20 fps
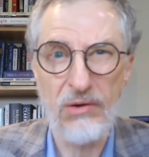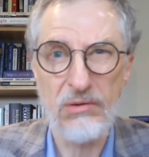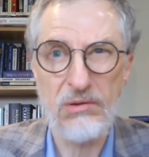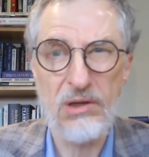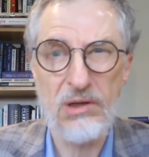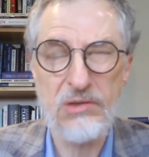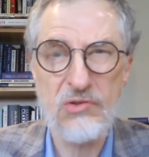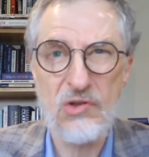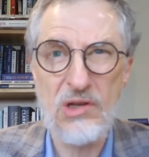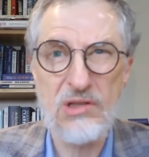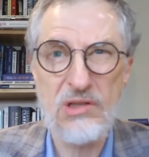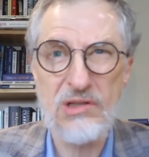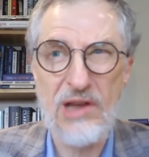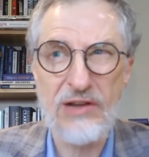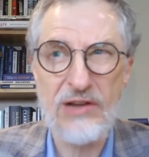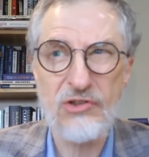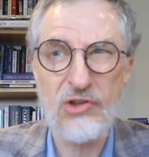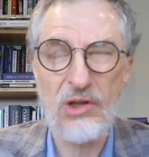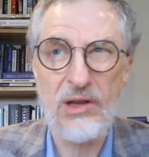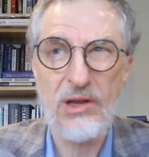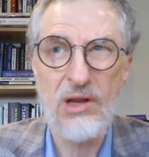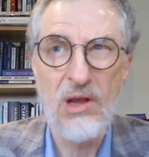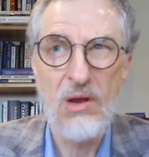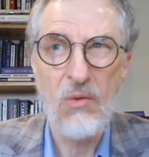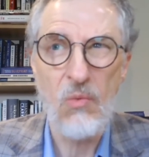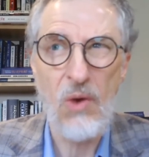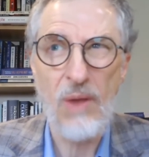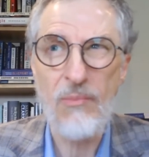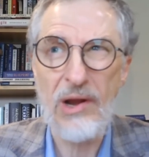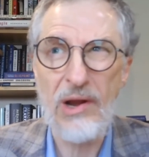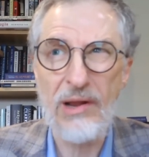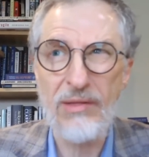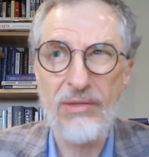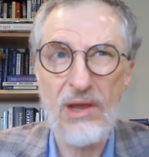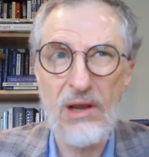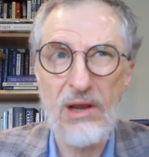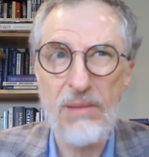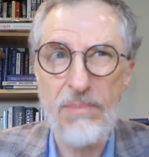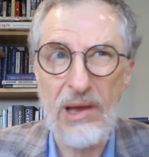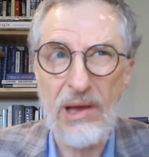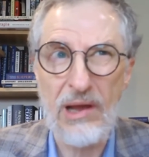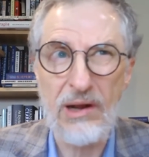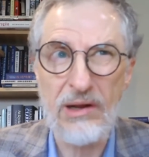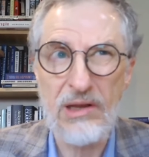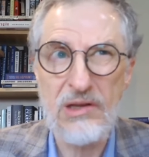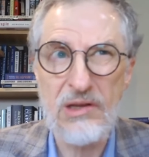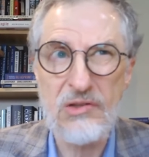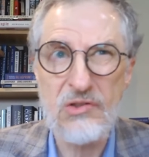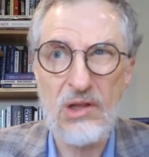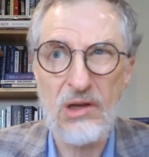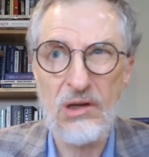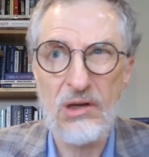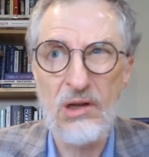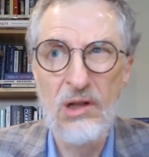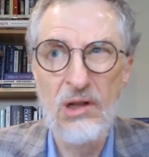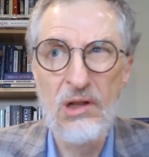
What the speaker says: It's actually, one way to think about it is that